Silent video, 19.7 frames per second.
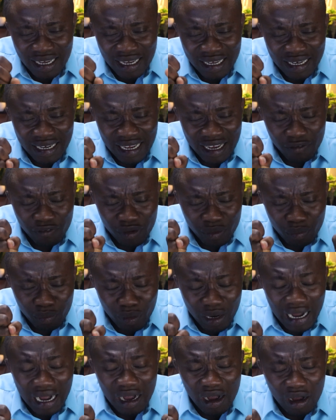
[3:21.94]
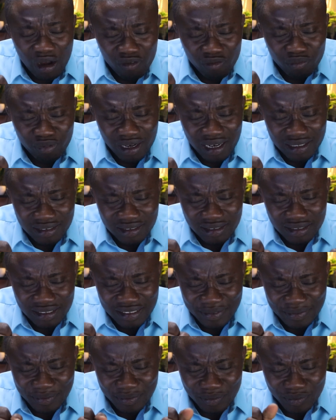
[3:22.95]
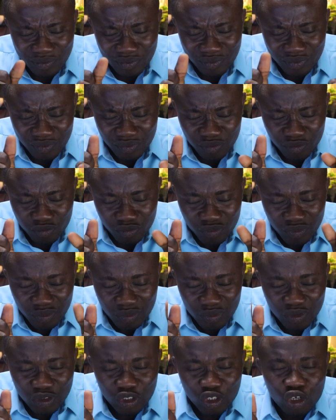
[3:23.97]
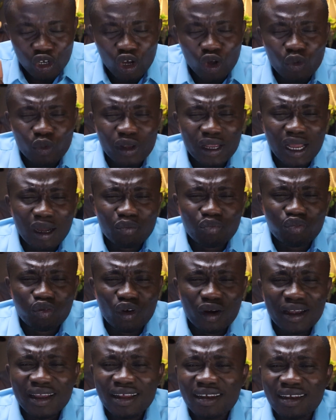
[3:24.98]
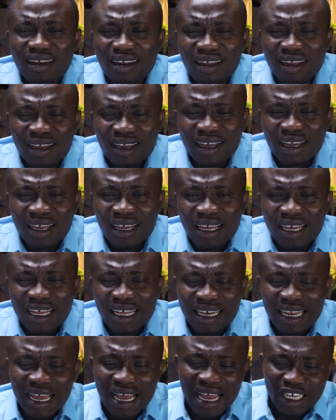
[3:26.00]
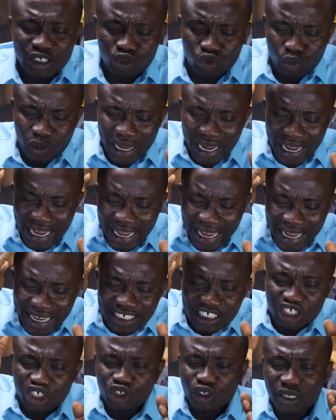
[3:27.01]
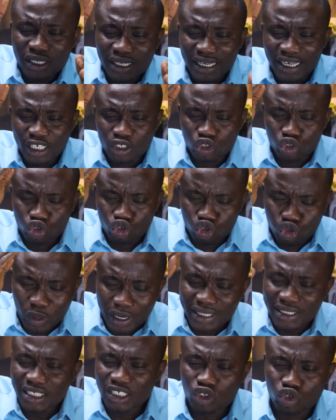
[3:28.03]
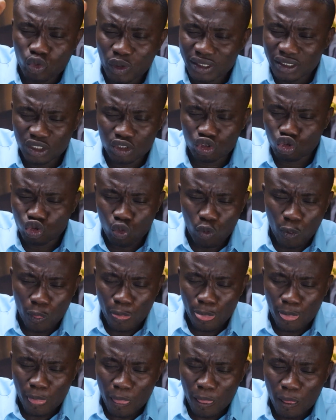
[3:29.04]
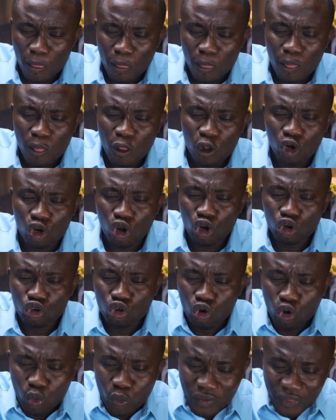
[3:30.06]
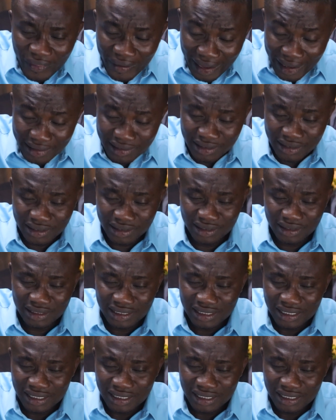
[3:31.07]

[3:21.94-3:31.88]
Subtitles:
and every bar of brass. Lord, we are praying that as we are entering into 2022, Lord, go with us.